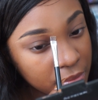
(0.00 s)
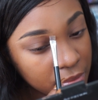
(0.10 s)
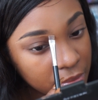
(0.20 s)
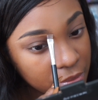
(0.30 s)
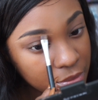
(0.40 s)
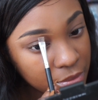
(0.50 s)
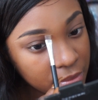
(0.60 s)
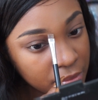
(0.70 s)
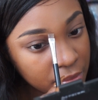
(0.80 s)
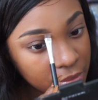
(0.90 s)
Like your
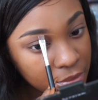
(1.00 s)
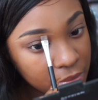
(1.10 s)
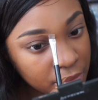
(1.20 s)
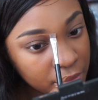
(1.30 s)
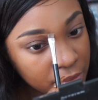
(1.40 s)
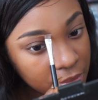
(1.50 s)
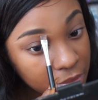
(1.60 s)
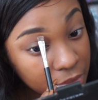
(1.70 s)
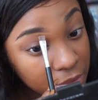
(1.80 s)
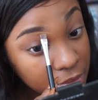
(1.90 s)
brows, in my
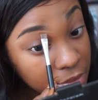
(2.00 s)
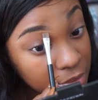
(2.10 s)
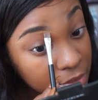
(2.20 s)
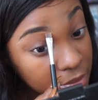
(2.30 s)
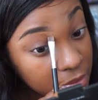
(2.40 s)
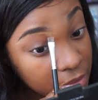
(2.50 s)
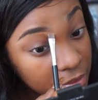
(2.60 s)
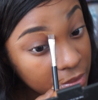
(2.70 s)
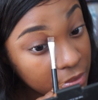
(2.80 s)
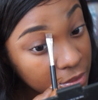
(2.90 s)
opinion,
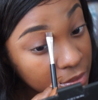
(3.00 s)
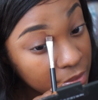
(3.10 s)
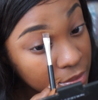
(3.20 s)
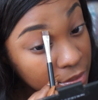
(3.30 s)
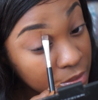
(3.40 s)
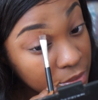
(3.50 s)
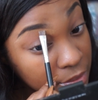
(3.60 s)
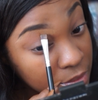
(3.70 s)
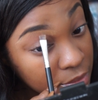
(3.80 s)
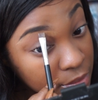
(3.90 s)
are the base of your
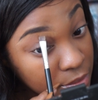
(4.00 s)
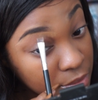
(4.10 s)
look,